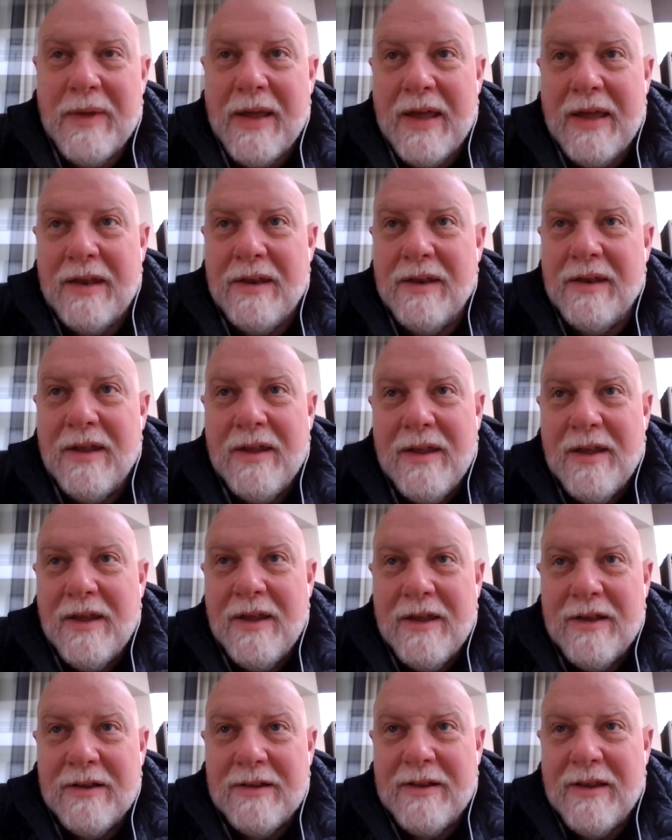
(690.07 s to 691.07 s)
And
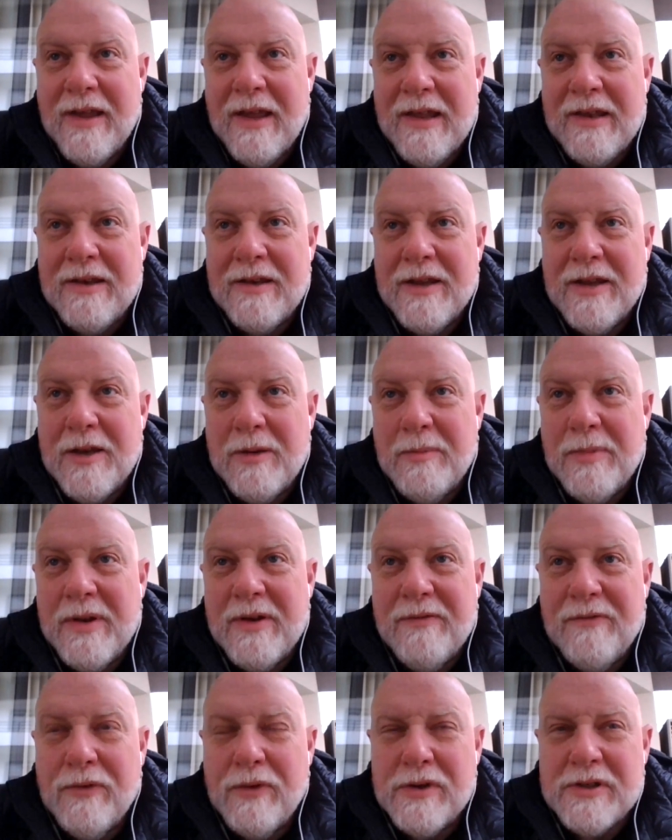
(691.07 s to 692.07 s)
and in a bit
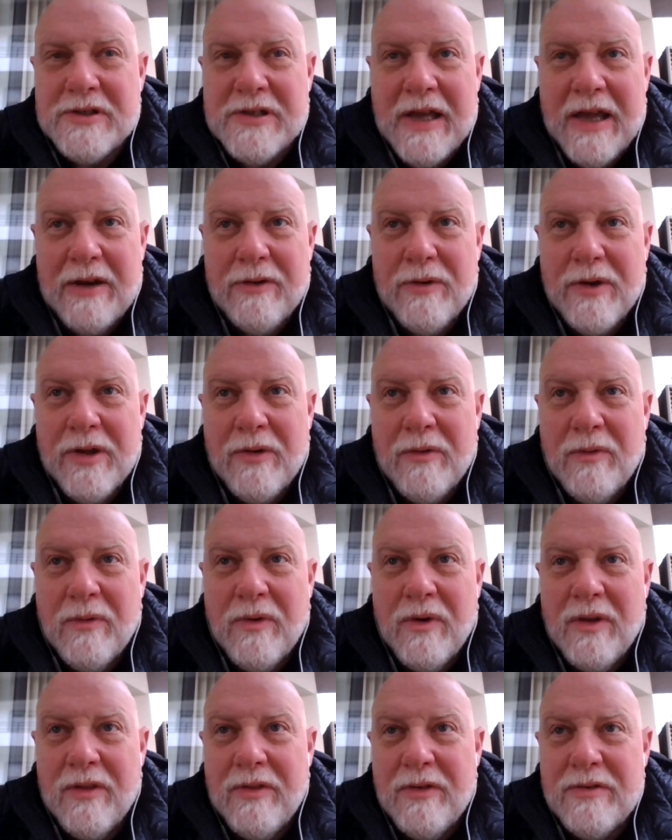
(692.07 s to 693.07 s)
of foreshadowing,
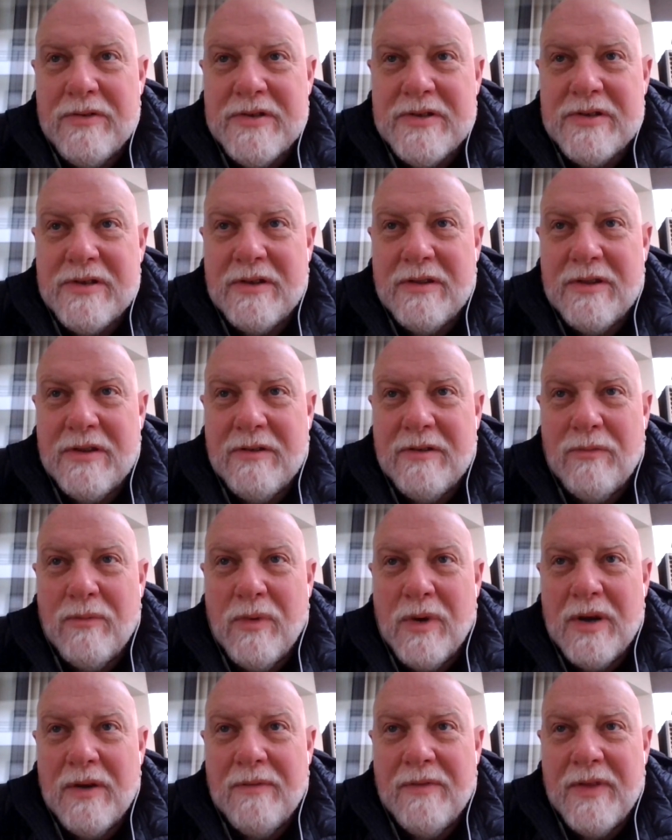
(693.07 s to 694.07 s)
there's
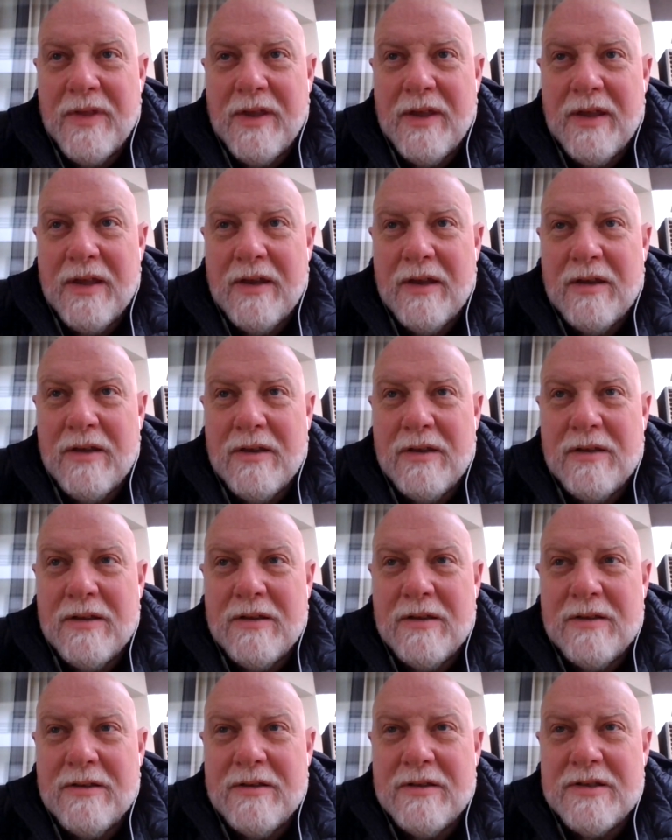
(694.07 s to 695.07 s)
one of the
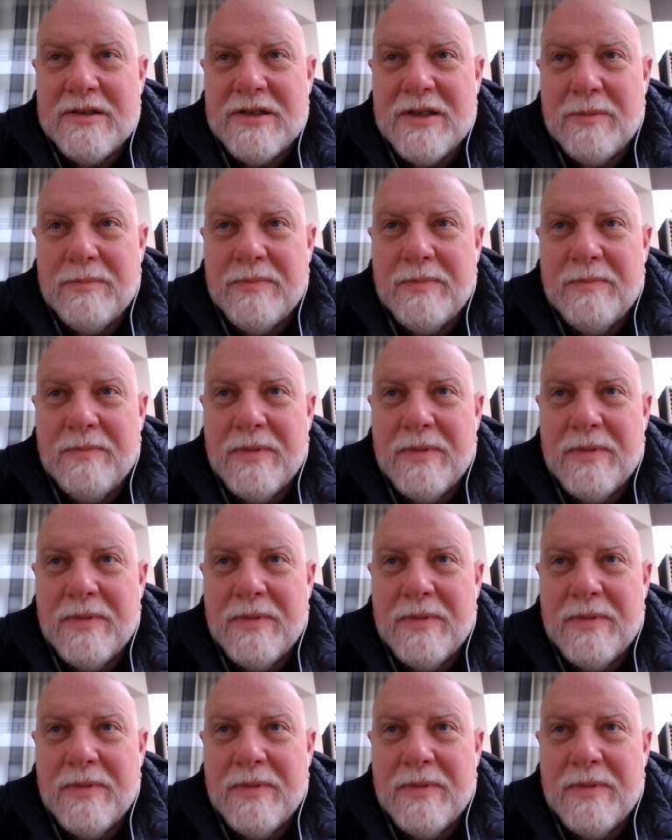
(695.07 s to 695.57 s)
ship,